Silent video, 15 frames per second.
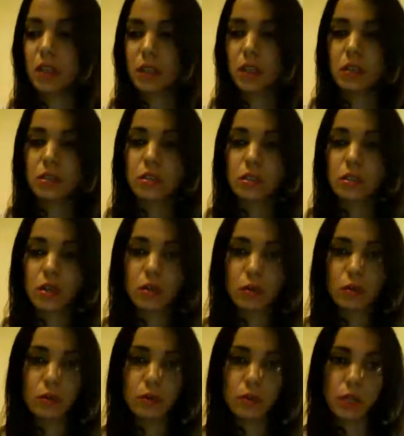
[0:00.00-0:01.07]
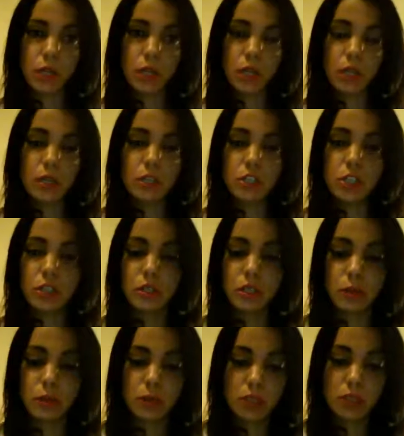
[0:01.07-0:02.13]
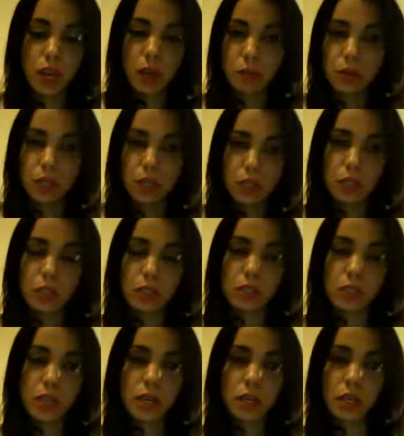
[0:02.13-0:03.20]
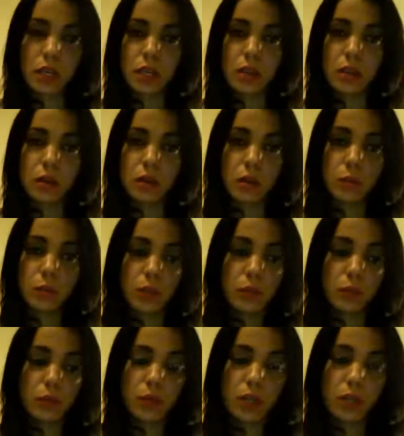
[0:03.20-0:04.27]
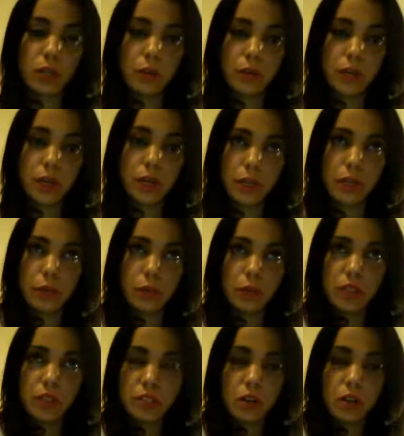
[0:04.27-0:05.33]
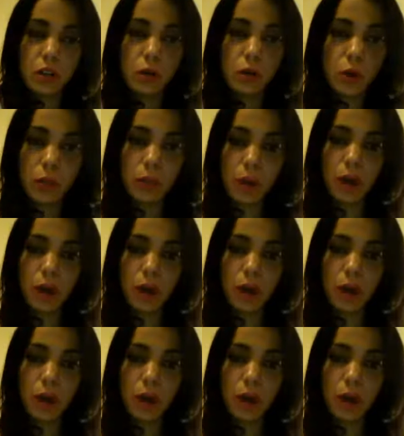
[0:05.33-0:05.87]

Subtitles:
So initially, what's happening is that there are people they know that it's not going to wipe out,